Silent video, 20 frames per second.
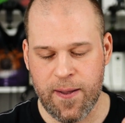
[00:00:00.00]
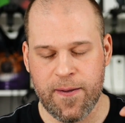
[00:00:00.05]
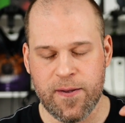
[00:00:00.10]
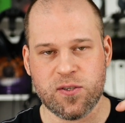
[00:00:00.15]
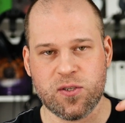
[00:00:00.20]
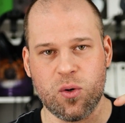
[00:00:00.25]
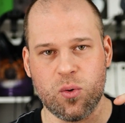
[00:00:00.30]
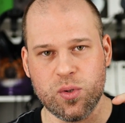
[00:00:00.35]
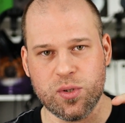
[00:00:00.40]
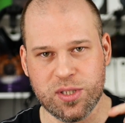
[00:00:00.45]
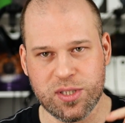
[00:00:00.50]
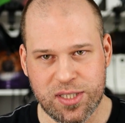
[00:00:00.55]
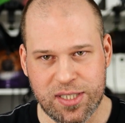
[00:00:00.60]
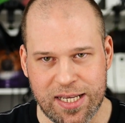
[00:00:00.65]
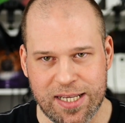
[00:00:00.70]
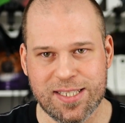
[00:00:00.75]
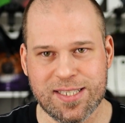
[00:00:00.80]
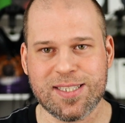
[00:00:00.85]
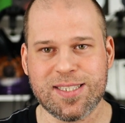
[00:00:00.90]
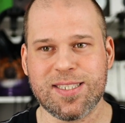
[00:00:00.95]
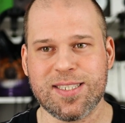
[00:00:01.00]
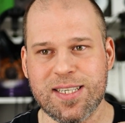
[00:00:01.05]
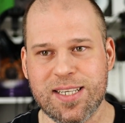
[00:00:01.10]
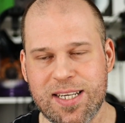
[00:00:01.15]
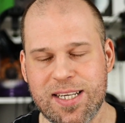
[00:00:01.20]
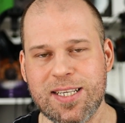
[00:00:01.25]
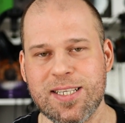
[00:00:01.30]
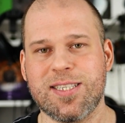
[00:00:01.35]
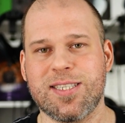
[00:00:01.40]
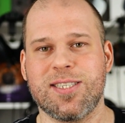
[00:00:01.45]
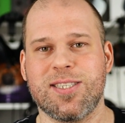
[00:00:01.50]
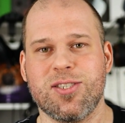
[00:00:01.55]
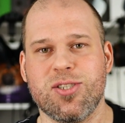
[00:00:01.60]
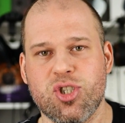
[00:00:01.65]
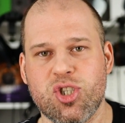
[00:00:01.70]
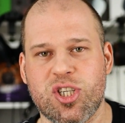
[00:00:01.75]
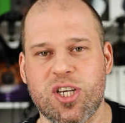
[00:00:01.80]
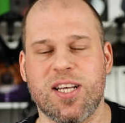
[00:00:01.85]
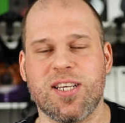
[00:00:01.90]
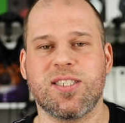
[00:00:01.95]
So this is
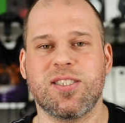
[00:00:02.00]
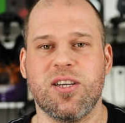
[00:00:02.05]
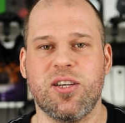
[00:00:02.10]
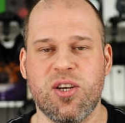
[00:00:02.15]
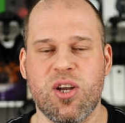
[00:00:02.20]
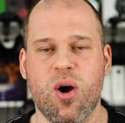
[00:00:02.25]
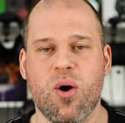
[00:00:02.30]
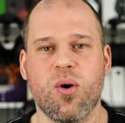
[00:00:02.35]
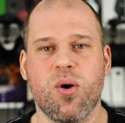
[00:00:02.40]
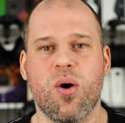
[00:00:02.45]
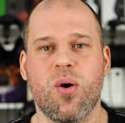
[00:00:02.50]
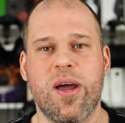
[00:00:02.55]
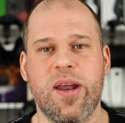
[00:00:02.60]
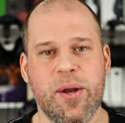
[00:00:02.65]
just a no-go,